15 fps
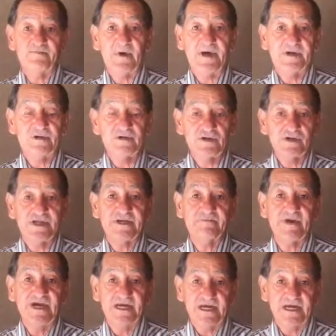By Googling
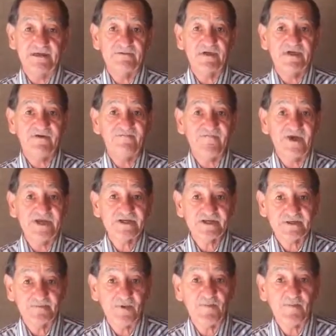my name, you can find
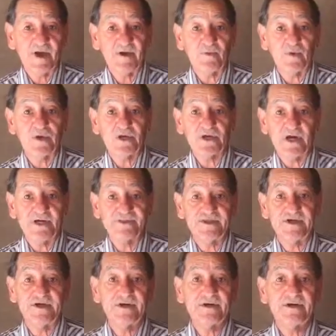some of my work on
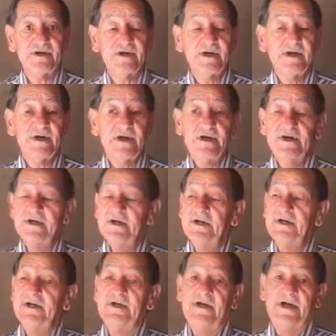there.
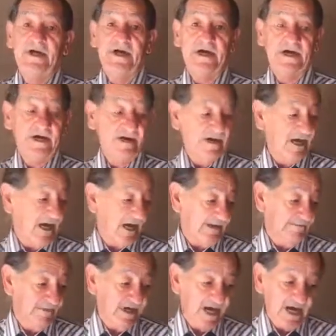
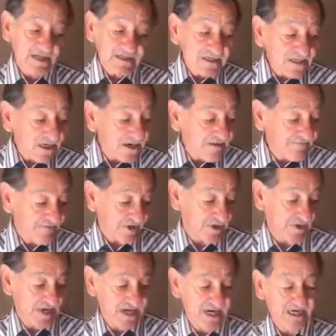I'm not
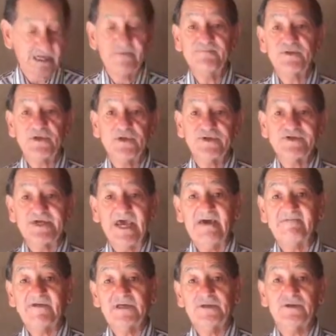very computer
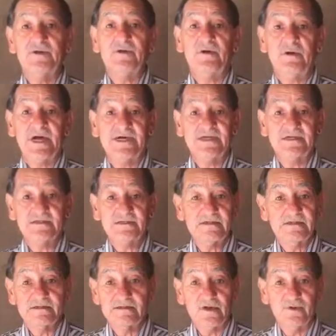savvy, so I
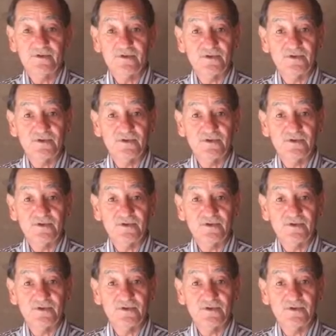don't.